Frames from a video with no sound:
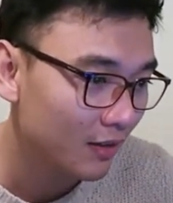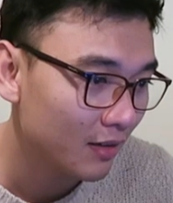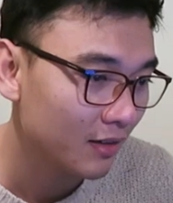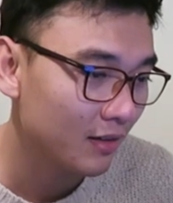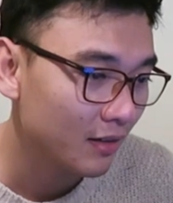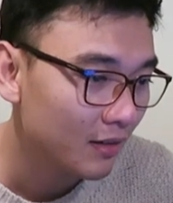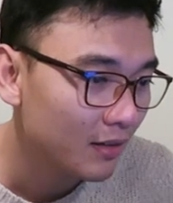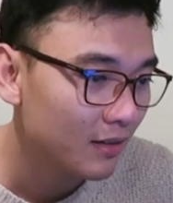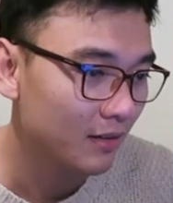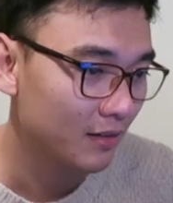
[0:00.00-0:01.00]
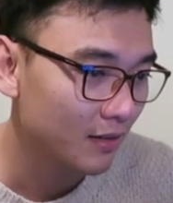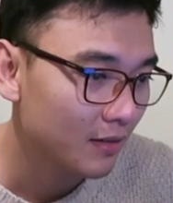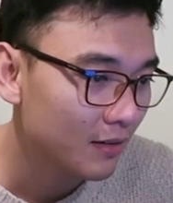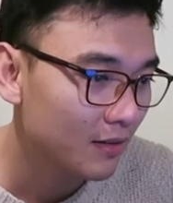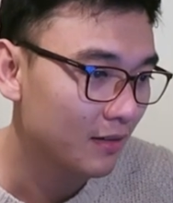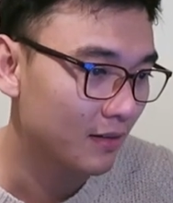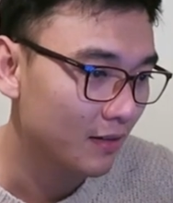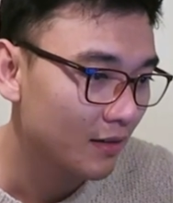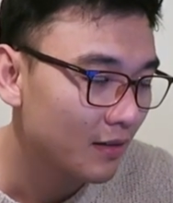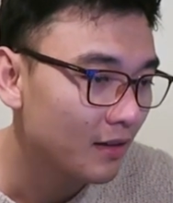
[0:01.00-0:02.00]

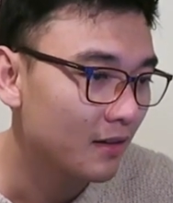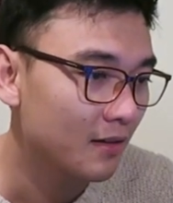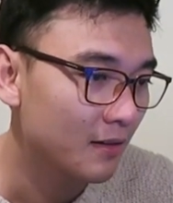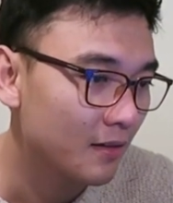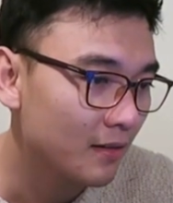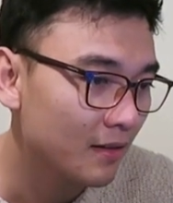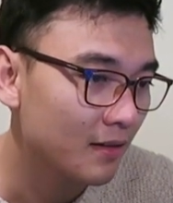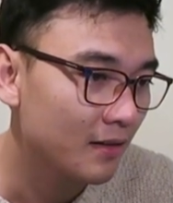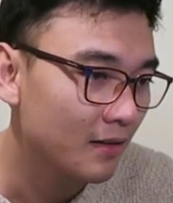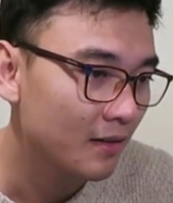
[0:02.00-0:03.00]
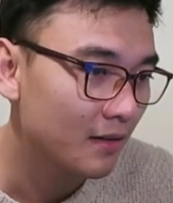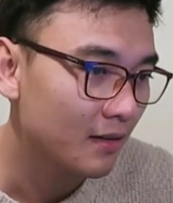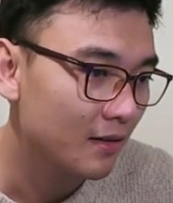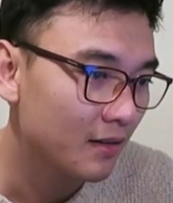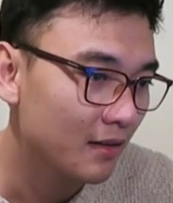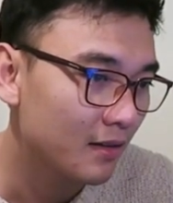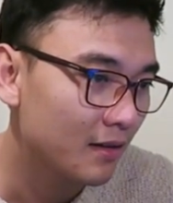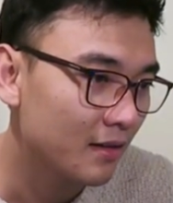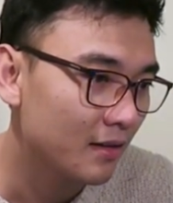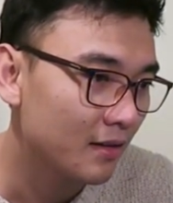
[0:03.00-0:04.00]

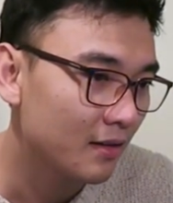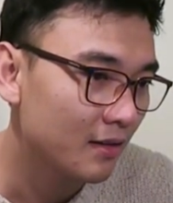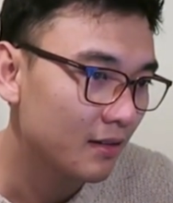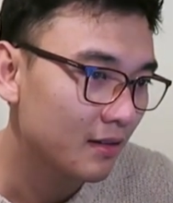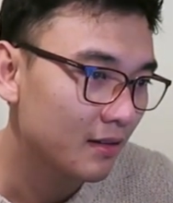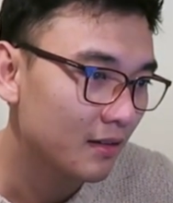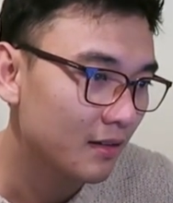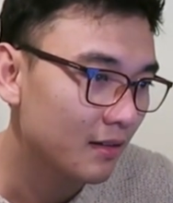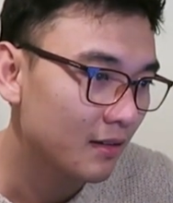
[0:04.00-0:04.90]
Nothing is said.